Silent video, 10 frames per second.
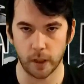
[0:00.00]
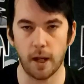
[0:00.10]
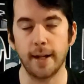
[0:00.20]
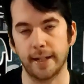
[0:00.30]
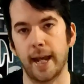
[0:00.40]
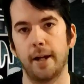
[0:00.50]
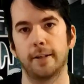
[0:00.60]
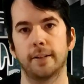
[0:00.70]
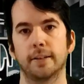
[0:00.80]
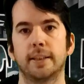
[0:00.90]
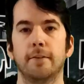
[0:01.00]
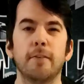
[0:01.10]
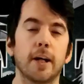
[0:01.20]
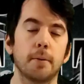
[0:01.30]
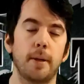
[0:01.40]
on the characters. The
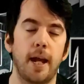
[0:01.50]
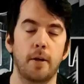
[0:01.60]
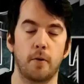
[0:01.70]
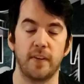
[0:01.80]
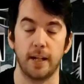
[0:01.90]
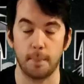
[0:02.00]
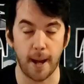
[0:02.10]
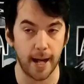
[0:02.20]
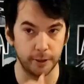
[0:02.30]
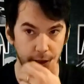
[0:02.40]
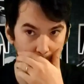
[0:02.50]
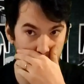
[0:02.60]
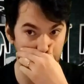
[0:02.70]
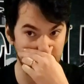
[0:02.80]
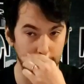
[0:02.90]
environment, I don't know if you need to patch it,
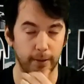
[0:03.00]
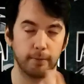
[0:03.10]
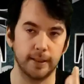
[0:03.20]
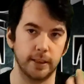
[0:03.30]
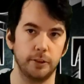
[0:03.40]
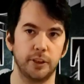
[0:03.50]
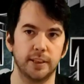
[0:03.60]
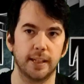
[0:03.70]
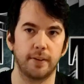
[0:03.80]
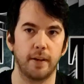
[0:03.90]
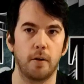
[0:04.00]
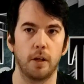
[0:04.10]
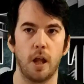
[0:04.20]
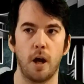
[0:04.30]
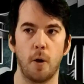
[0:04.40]
but some of the resolutions look a little
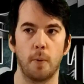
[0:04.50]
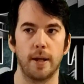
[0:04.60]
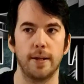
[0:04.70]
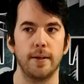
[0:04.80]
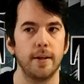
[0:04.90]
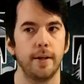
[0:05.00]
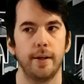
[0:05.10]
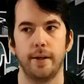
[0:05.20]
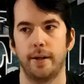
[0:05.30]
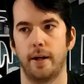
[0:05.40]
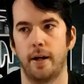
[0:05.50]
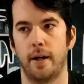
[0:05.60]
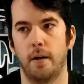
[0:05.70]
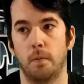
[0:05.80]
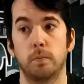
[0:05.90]
low, and
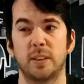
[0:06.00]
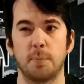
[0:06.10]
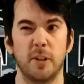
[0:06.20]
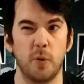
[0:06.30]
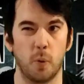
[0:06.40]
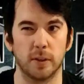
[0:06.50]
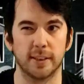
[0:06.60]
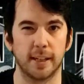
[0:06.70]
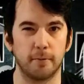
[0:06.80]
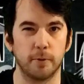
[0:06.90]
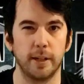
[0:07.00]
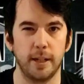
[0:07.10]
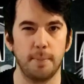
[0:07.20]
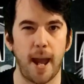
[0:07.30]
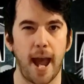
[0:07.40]
some of the doors look
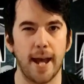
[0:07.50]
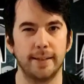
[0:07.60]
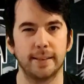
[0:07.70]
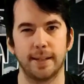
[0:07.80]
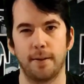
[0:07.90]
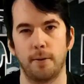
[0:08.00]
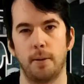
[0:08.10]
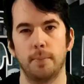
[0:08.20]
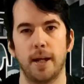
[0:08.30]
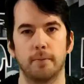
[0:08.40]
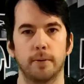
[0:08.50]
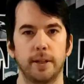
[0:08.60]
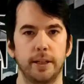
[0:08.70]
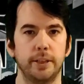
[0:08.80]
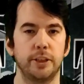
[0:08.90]
really bad. So I'm not
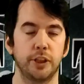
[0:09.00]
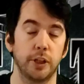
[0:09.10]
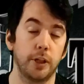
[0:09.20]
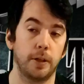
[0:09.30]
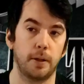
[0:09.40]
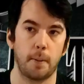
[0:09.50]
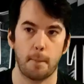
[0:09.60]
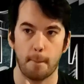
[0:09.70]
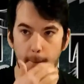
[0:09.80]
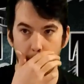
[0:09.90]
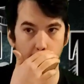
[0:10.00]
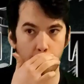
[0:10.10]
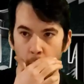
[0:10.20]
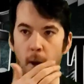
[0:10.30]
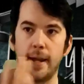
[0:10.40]
really sure
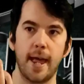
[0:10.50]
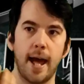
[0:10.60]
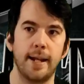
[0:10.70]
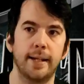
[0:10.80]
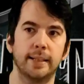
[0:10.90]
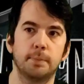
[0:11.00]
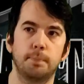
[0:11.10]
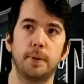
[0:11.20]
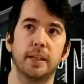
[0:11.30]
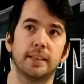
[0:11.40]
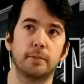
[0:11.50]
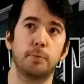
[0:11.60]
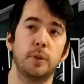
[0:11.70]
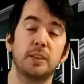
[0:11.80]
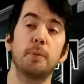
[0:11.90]
why that is, because
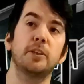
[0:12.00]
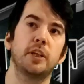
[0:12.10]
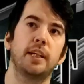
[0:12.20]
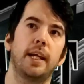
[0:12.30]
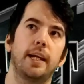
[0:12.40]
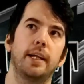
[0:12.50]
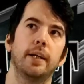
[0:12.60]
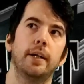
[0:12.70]
especially like